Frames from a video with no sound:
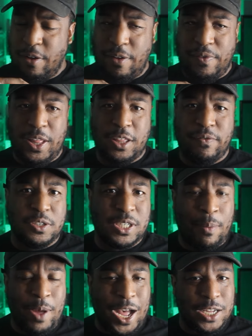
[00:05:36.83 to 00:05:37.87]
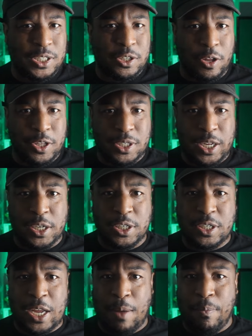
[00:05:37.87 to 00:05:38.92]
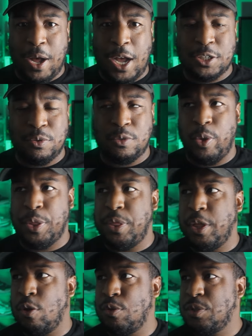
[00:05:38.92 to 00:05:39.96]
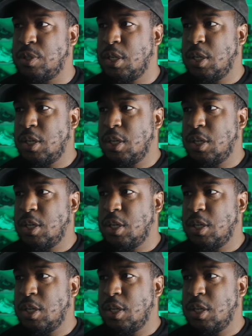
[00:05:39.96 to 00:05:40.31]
I feel like the first time I saw this hinge top box was with those.